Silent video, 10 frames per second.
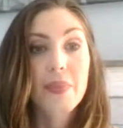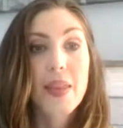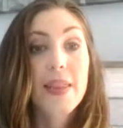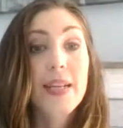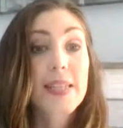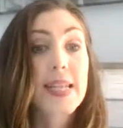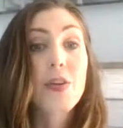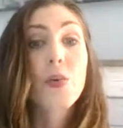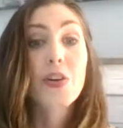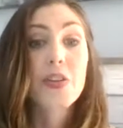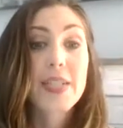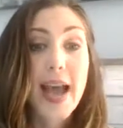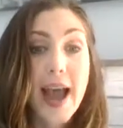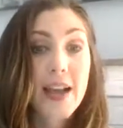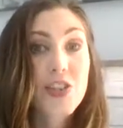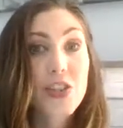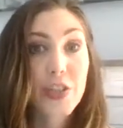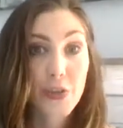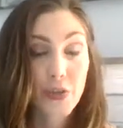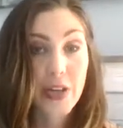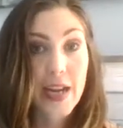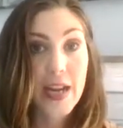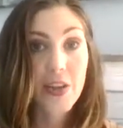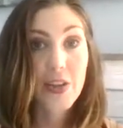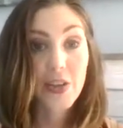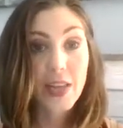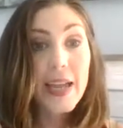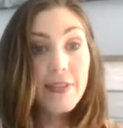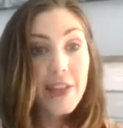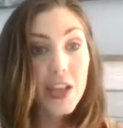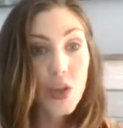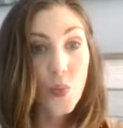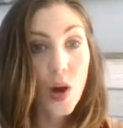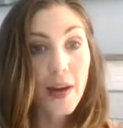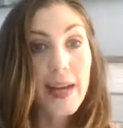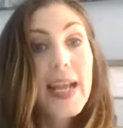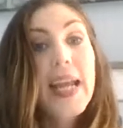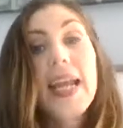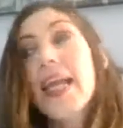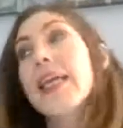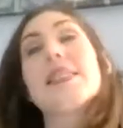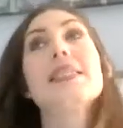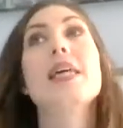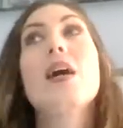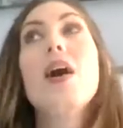things in order to actually create your life that you want is